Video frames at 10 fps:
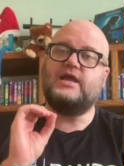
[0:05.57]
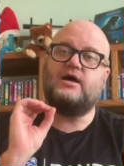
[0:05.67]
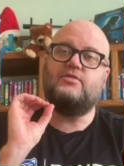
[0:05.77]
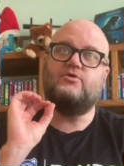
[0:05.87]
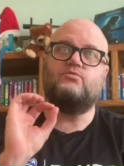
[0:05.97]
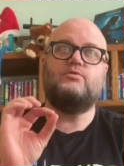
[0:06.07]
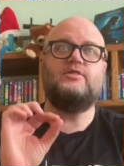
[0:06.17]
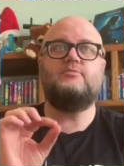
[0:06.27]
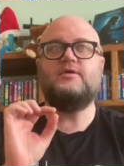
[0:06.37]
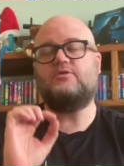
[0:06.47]
out the
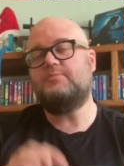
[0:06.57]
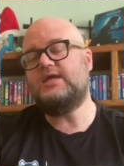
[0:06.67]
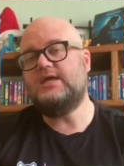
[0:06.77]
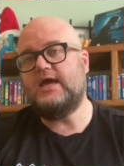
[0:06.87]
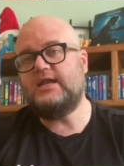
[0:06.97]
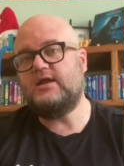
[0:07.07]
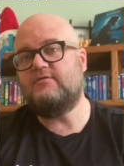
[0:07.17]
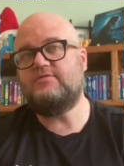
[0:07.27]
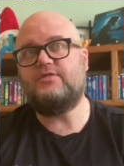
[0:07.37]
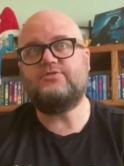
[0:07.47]
rhythm at the beginning
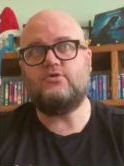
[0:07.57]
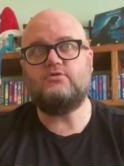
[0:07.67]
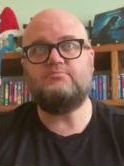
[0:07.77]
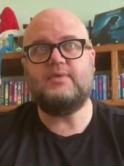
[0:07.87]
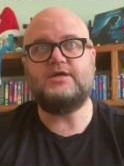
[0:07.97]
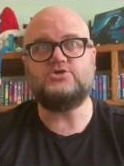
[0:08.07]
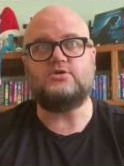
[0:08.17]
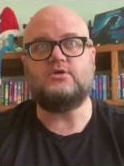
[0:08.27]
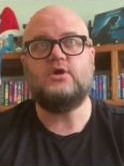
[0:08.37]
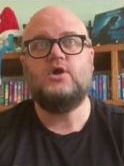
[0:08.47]
of the third
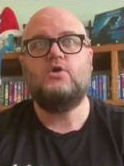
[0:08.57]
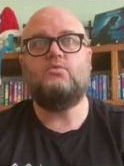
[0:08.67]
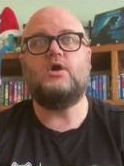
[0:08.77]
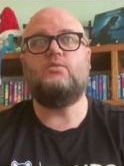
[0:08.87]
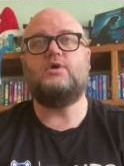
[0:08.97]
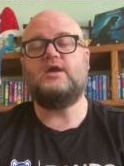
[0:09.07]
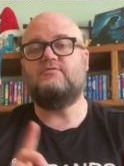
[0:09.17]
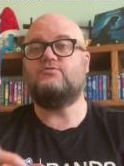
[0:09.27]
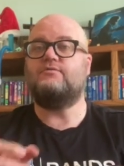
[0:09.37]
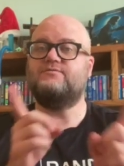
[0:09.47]
measure where we
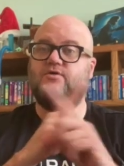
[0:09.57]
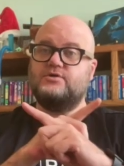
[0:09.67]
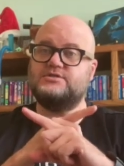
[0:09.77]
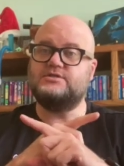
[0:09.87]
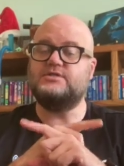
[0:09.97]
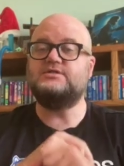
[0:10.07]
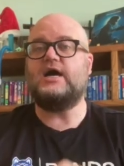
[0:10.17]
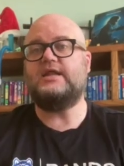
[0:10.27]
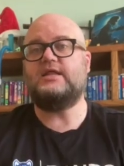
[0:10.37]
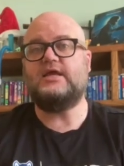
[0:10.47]
have reversed the
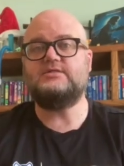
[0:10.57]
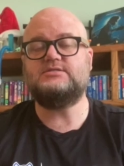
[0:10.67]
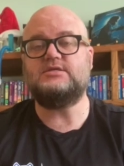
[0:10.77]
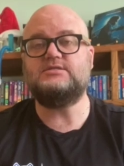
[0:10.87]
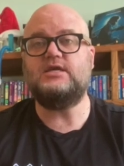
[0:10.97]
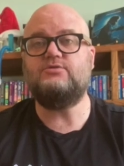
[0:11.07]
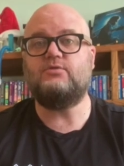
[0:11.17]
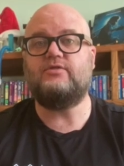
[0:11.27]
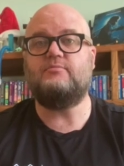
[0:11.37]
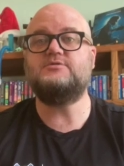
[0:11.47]
dotted eighth 16th
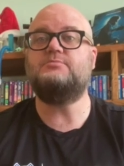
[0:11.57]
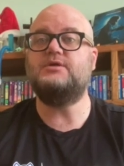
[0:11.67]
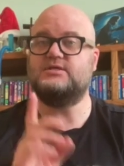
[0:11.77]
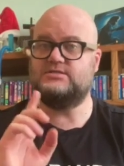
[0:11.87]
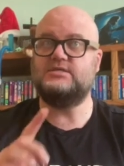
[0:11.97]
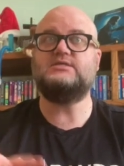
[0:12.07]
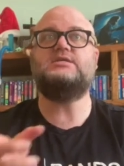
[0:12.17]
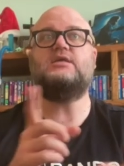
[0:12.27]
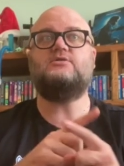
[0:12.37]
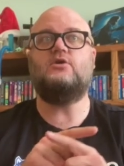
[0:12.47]
rhythm to be a
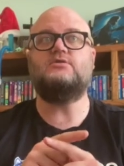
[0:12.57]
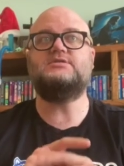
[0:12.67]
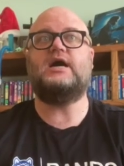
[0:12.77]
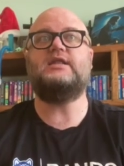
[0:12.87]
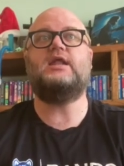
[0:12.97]
16th note dotted